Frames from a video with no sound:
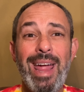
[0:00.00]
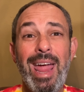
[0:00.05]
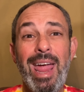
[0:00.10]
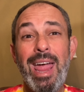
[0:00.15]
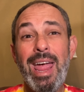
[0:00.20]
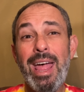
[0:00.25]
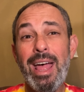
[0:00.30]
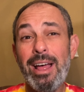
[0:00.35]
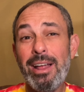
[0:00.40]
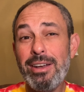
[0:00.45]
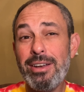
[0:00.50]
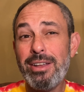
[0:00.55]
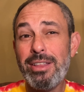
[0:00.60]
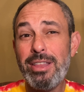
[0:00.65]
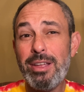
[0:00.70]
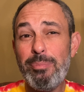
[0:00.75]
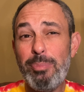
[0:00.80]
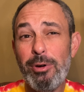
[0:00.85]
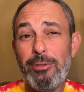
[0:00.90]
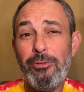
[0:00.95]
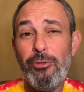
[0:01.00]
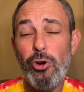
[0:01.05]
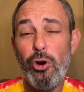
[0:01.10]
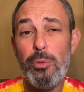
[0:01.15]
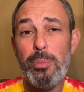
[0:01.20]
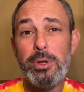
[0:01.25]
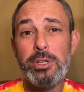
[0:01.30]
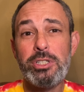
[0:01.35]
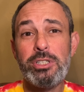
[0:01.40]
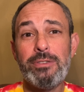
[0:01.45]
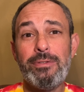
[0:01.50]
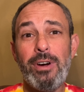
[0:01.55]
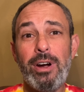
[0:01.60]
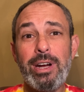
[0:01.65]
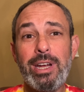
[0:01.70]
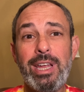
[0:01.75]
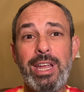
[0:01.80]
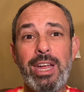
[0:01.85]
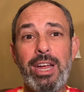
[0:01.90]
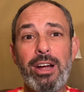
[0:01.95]
and the performance of our
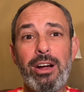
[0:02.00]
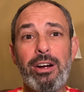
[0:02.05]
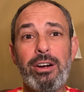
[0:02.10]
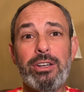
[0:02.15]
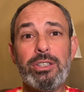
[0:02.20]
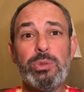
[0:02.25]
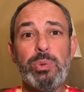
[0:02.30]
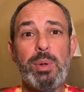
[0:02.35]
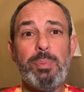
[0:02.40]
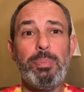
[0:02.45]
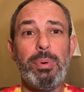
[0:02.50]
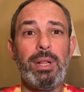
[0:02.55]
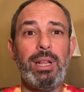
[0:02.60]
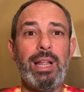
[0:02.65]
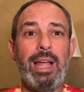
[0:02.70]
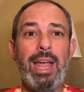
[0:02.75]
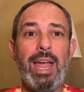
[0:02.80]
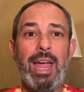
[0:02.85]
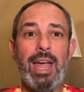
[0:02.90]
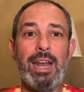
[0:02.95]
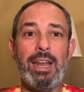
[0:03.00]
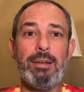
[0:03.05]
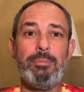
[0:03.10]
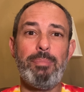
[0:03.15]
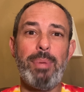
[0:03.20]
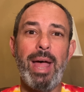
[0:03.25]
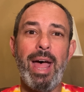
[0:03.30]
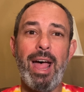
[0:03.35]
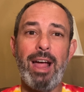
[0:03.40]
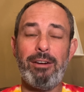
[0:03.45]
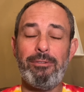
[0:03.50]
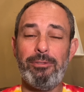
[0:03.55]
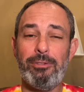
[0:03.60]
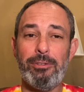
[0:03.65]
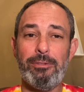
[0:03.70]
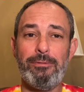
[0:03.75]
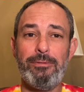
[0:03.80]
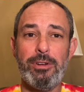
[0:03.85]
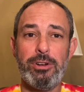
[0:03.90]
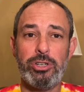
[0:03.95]
gear as we plan and pack
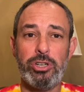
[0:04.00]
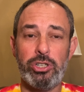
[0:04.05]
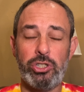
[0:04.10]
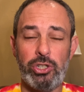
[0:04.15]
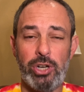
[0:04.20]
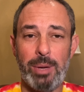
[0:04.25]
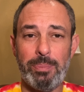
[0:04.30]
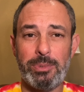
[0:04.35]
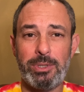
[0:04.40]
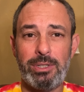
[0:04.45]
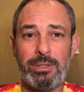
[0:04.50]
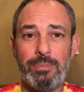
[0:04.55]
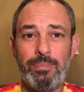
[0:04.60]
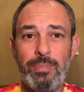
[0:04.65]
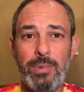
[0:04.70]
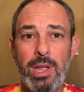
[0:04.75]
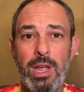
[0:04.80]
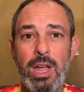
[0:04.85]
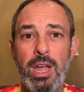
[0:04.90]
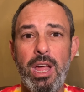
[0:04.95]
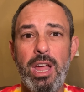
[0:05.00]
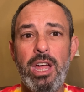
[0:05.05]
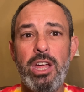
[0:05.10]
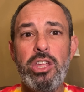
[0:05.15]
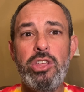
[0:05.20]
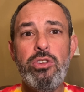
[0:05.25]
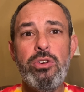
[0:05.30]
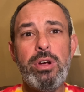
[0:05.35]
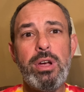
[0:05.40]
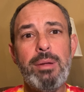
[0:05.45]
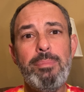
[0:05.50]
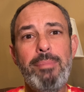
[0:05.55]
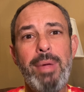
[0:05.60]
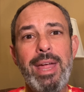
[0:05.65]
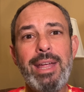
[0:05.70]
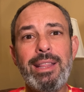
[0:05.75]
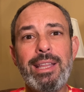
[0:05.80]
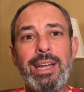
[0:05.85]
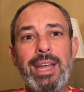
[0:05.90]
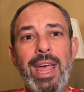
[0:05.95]
for future trips. You can
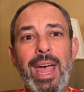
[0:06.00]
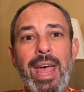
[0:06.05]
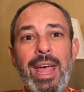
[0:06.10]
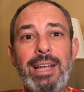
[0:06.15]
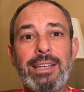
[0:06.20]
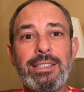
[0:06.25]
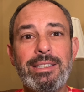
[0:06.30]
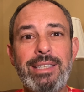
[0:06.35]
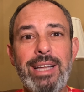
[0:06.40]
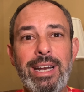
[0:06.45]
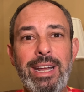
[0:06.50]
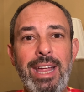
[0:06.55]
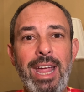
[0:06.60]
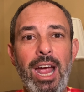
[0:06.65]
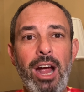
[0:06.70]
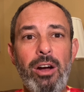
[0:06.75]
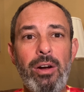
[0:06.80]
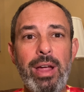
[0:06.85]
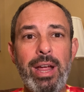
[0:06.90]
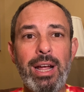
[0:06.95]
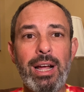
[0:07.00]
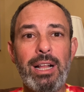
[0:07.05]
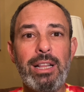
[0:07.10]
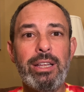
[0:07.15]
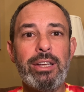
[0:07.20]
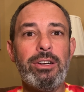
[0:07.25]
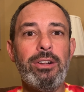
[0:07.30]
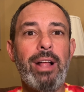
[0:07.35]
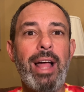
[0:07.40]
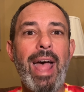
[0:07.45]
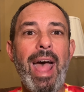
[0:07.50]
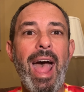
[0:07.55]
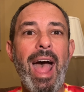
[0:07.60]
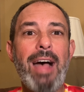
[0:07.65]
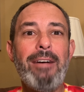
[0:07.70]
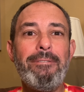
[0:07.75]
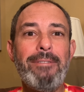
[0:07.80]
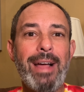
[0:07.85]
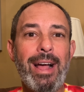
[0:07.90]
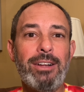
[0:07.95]
make the case that carrying a little
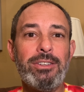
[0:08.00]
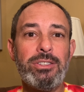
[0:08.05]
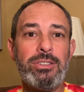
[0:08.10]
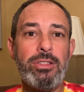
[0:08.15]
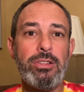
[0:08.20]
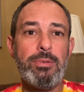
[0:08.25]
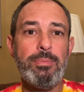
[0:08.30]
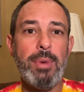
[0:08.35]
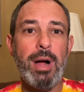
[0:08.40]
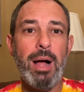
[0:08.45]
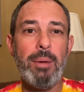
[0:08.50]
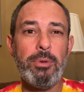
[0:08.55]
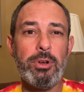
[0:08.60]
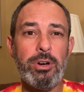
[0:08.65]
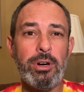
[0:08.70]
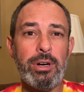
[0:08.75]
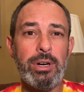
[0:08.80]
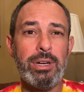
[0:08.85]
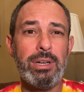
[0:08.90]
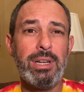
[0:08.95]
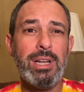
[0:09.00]
half ounce thermometer,